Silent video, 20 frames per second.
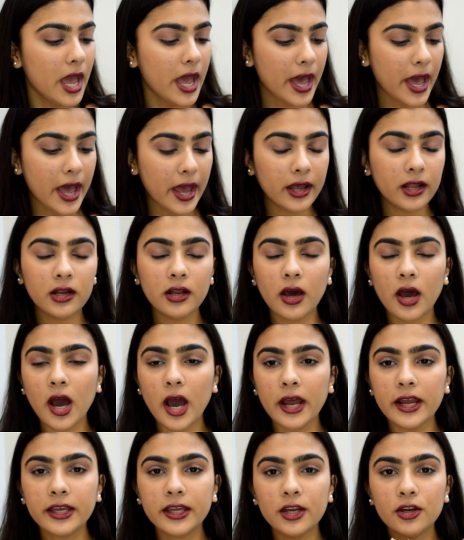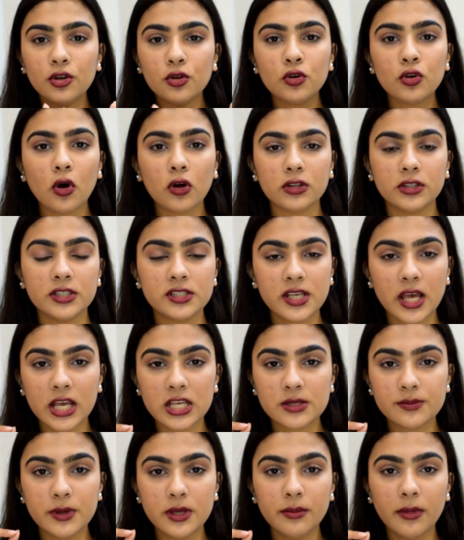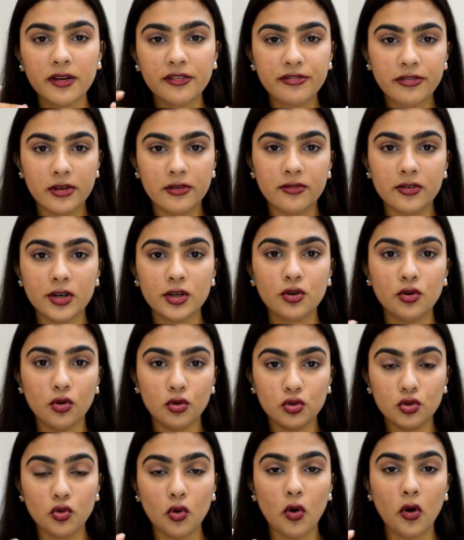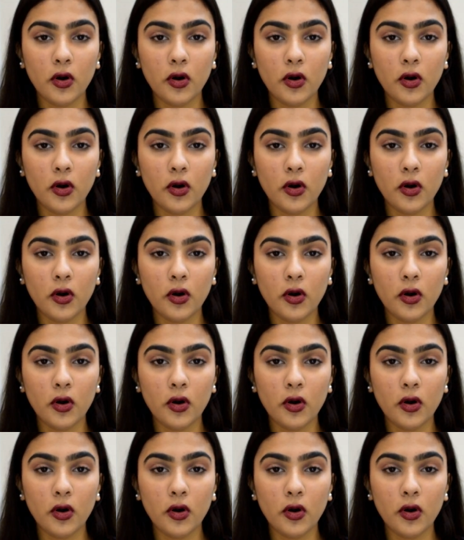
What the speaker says: And I kid you not, this has been my favorite go-to